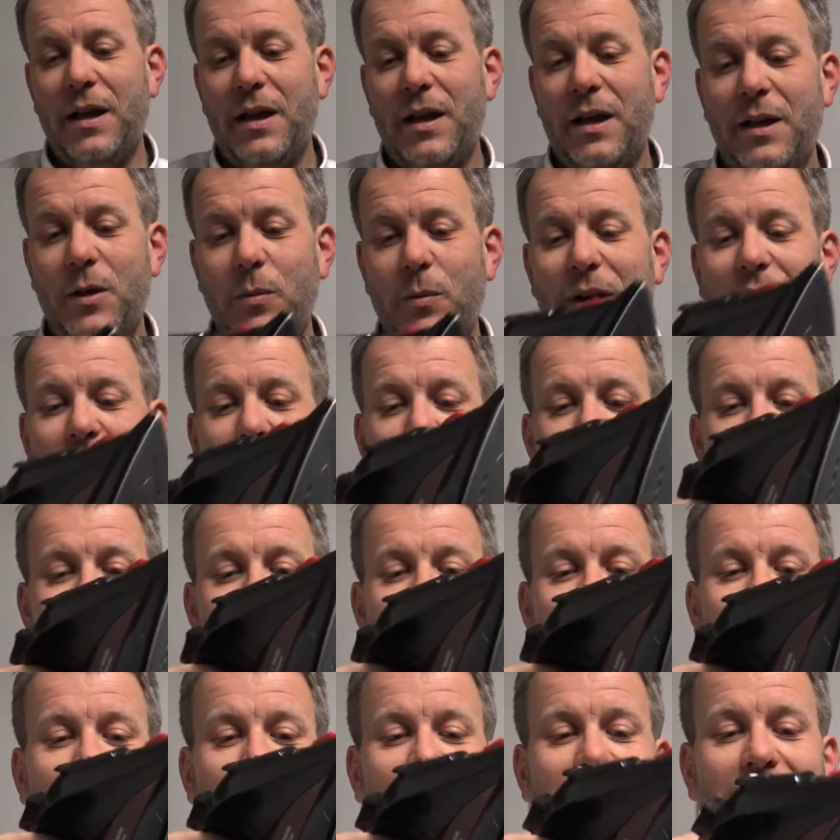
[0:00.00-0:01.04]
When it comes
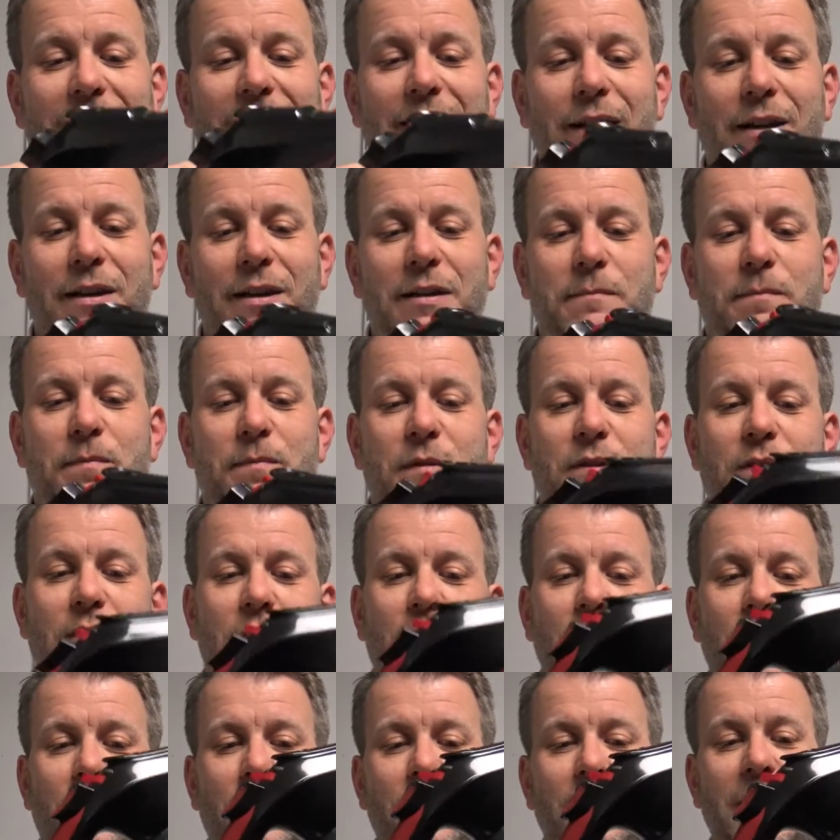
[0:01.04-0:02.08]
to the tank, so
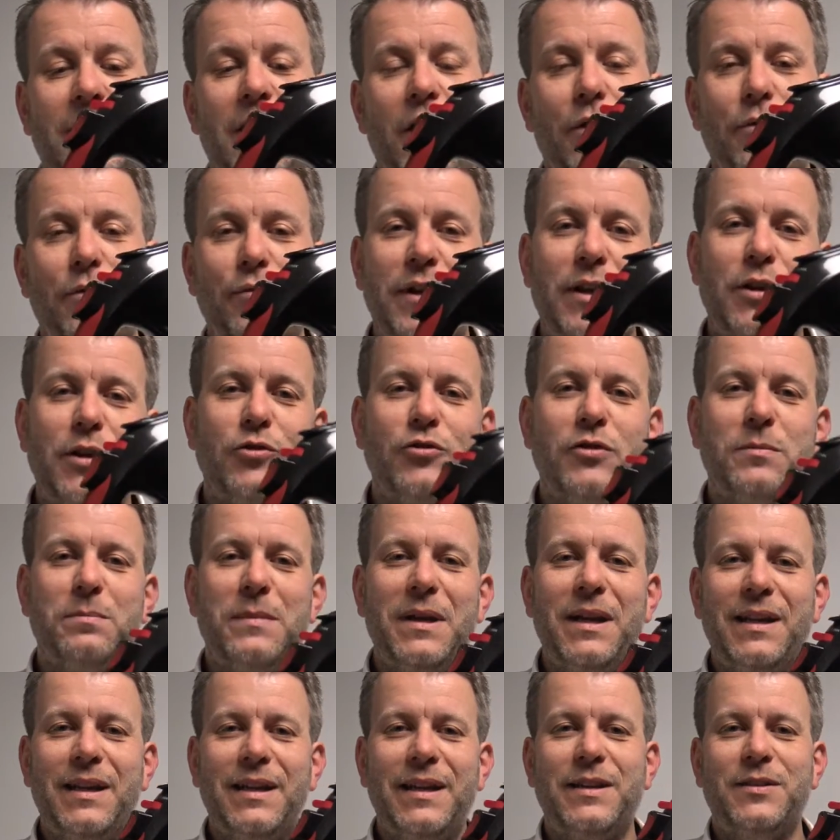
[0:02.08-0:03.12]
you can get 300
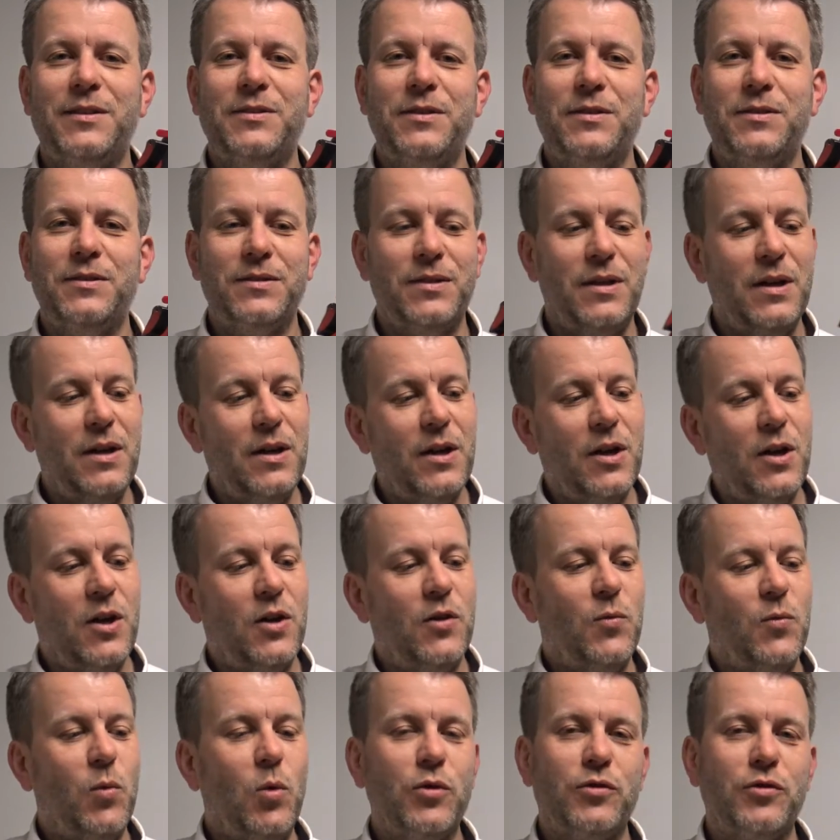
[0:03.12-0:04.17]
millilitres
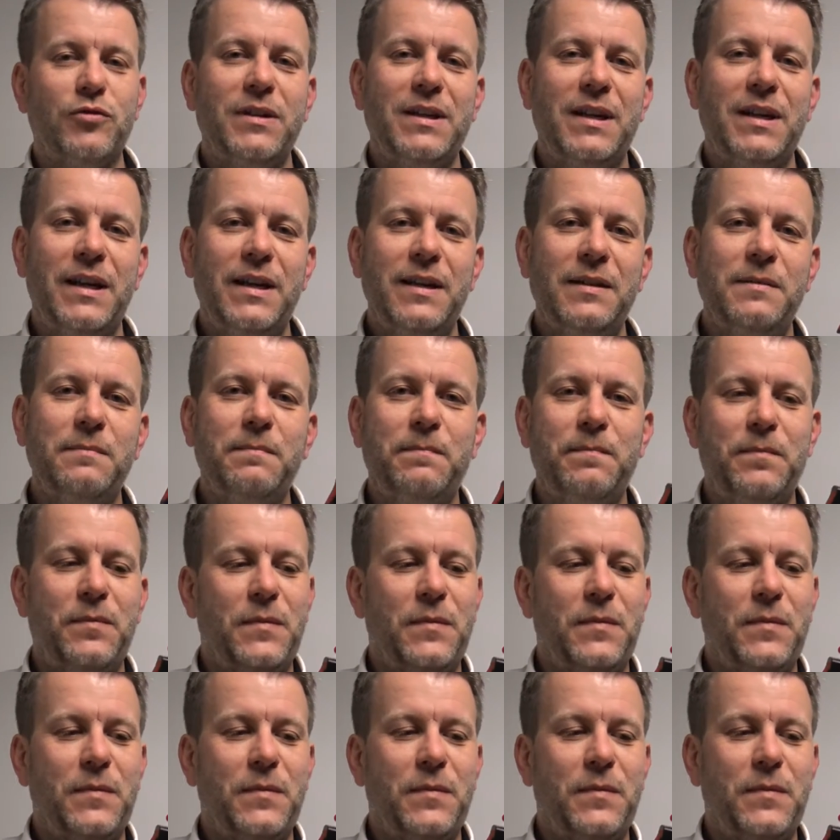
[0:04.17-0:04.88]
of water in here.